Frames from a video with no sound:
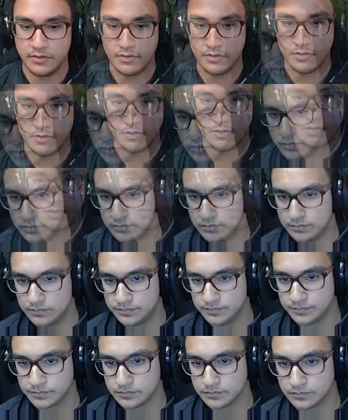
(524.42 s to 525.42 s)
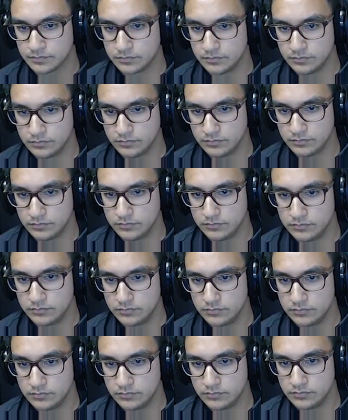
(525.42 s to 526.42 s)
and I'll see you guys there.
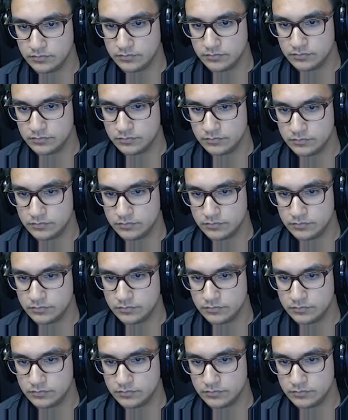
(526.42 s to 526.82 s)
Peace.